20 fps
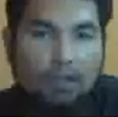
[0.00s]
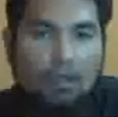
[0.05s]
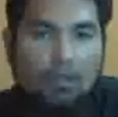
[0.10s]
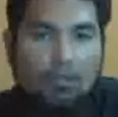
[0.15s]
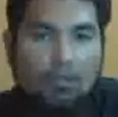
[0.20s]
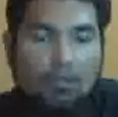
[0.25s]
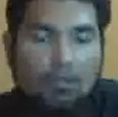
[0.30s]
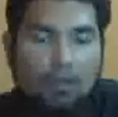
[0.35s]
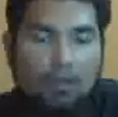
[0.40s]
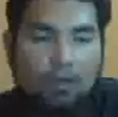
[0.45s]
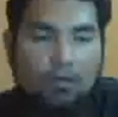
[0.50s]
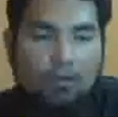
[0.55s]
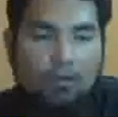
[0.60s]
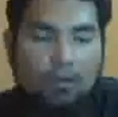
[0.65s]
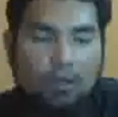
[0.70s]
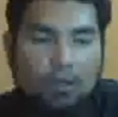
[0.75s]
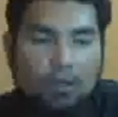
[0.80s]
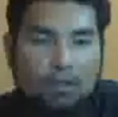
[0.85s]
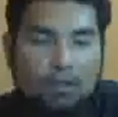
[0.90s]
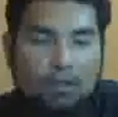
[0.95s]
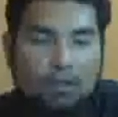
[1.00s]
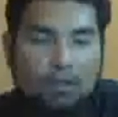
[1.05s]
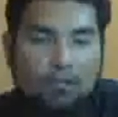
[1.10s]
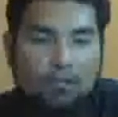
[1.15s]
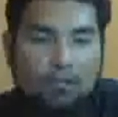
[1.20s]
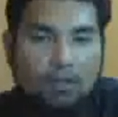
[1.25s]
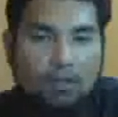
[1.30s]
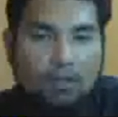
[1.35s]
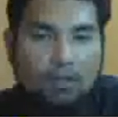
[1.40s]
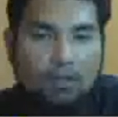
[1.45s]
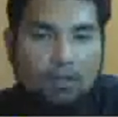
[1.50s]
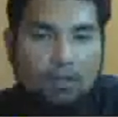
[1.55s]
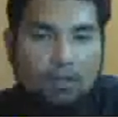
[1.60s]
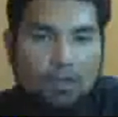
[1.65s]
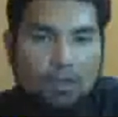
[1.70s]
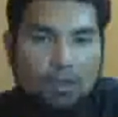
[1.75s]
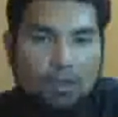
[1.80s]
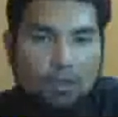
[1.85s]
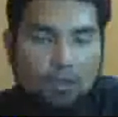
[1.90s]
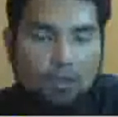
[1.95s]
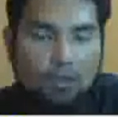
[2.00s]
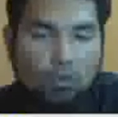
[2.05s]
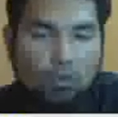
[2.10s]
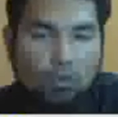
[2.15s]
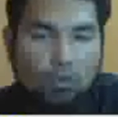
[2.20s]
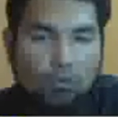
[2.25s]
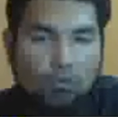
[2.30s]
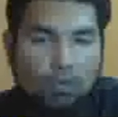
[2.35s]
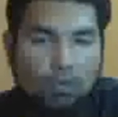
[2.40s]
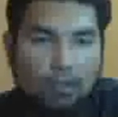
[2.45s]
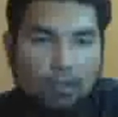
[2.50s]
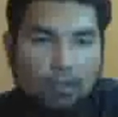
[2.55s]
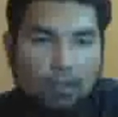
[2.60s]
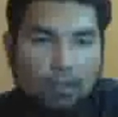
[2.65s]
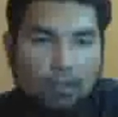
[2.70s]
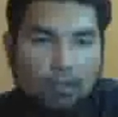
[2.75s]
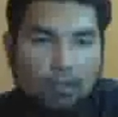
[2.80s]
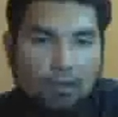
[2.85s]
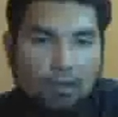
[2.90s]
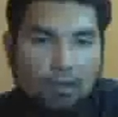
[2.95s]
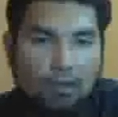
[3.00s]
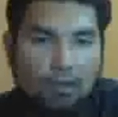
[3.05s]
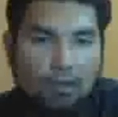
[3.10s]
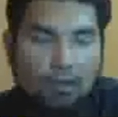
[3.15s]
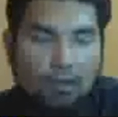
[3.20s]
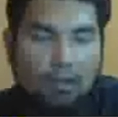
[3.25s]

so it means the function is to make it long,